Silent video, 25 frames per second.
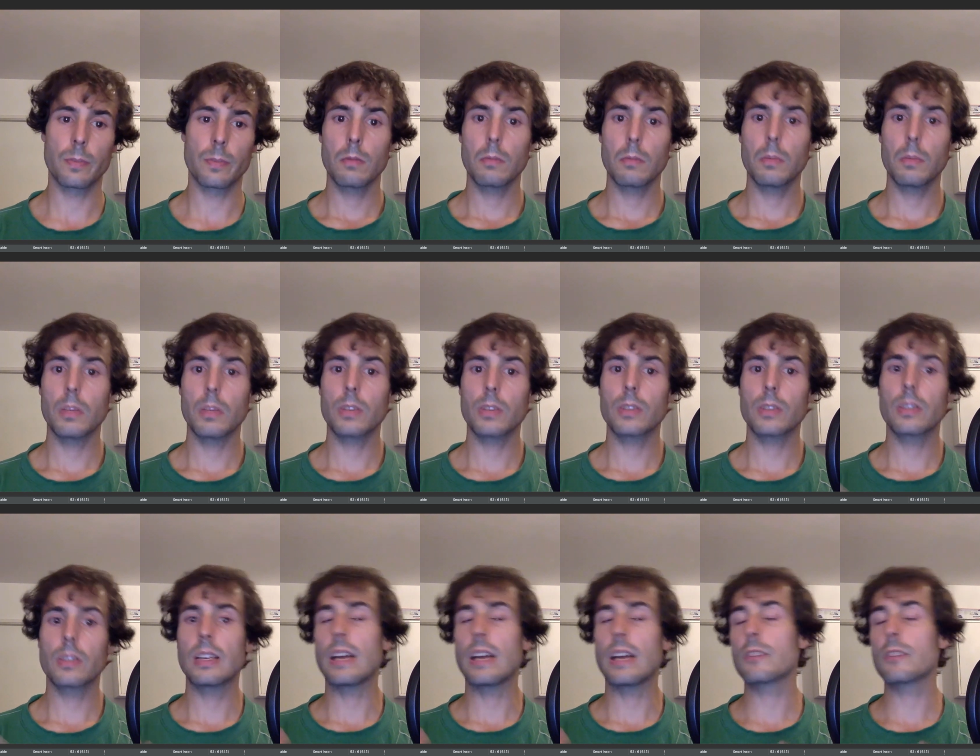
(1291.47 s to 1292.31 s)
But
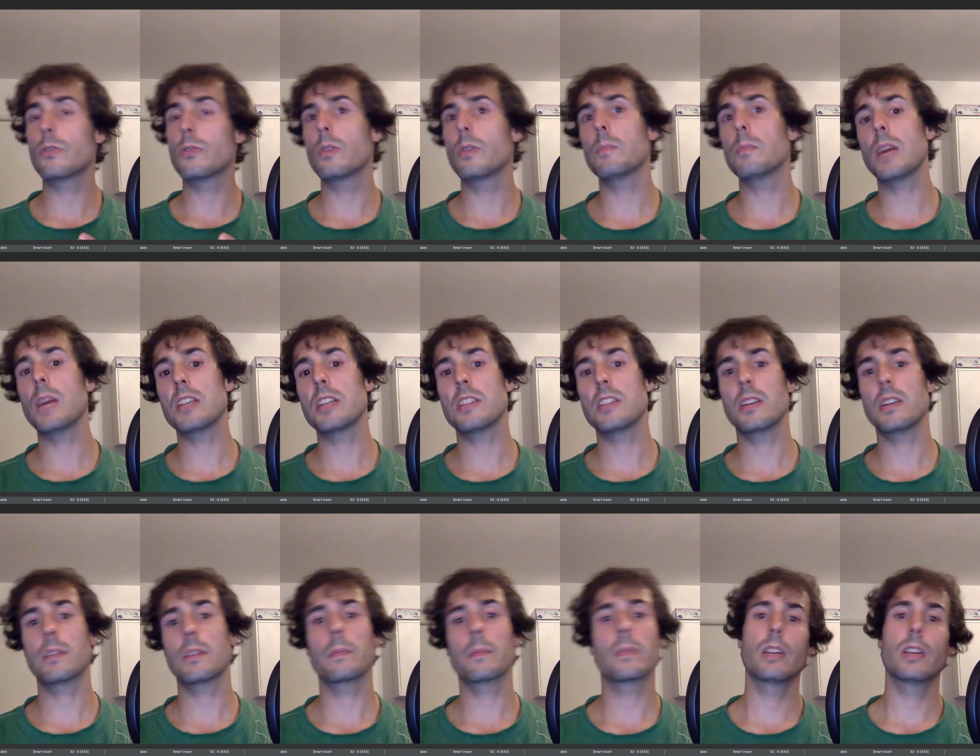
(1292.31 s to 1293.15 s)
as you
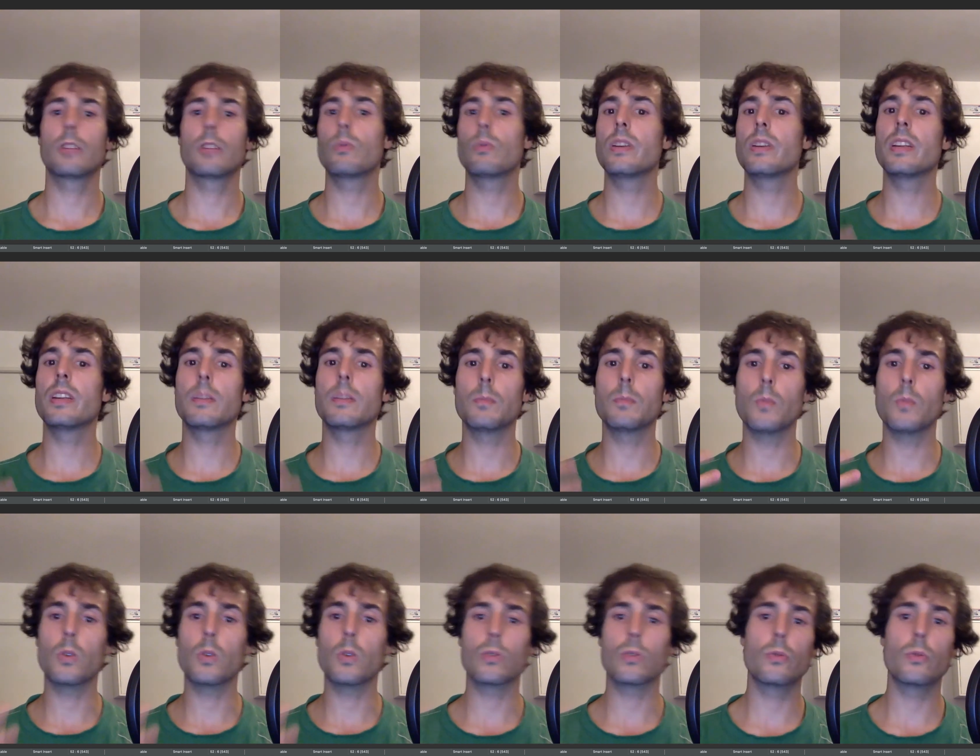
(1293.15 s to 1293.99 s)
imagine, it will need
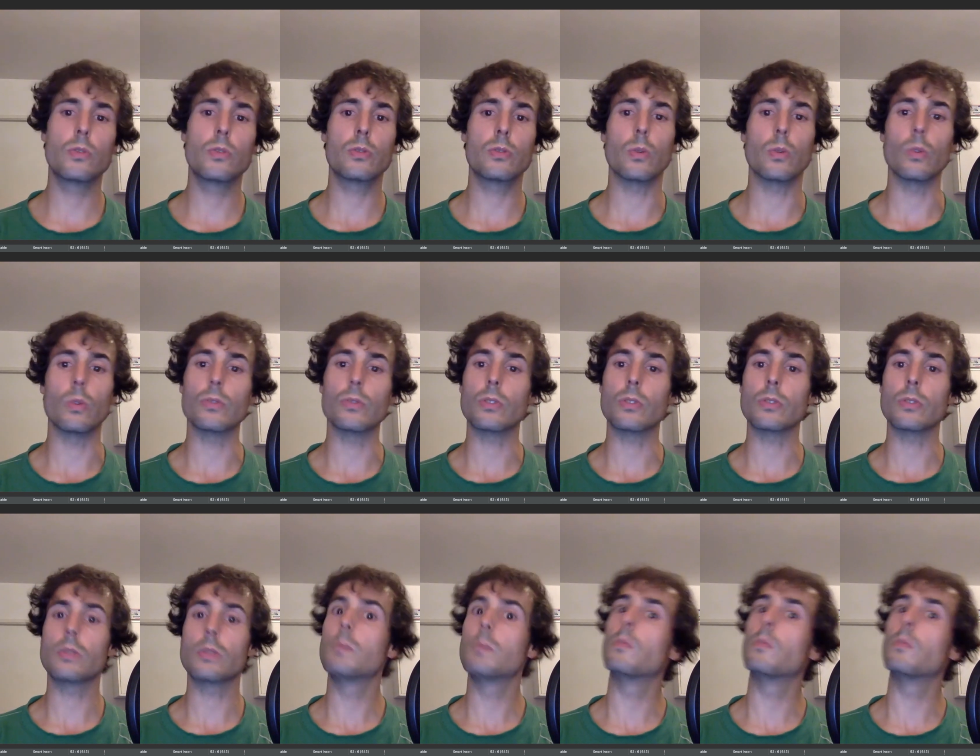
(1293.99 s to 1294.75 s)
more resources,